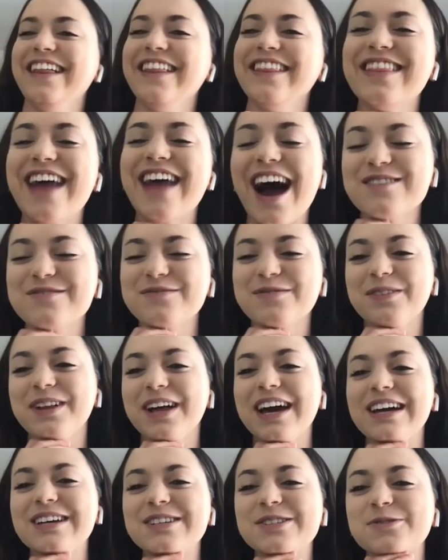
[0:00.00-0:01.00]
That
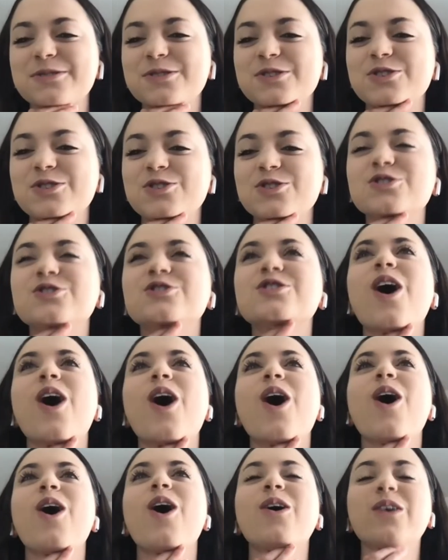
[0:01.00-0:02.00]
place was
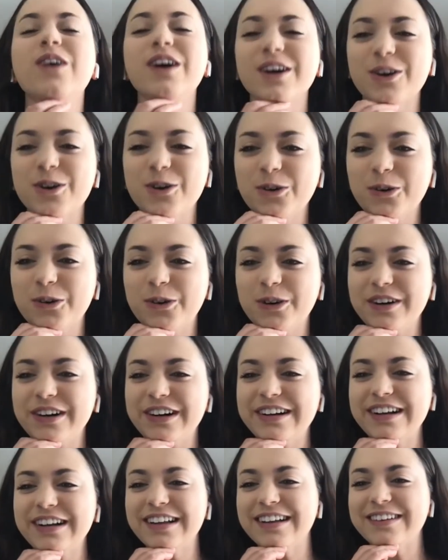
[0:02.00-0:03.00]
so
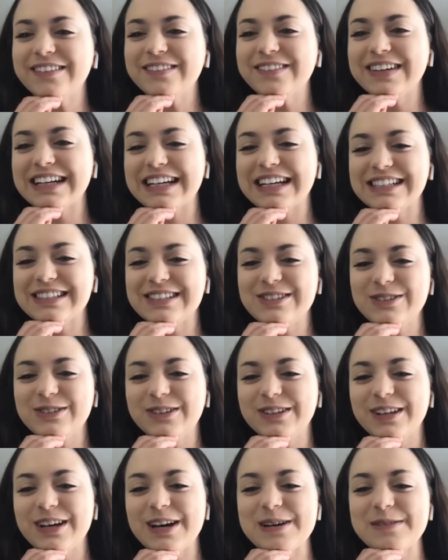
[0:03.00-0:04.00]
cool. Wicked
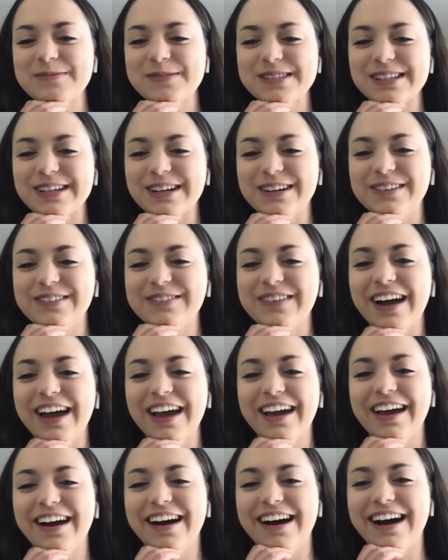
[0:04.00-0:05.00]
Tulips. Oh my
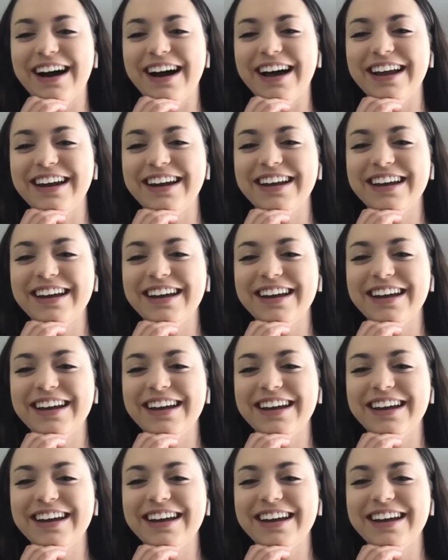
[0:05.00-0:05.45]
God.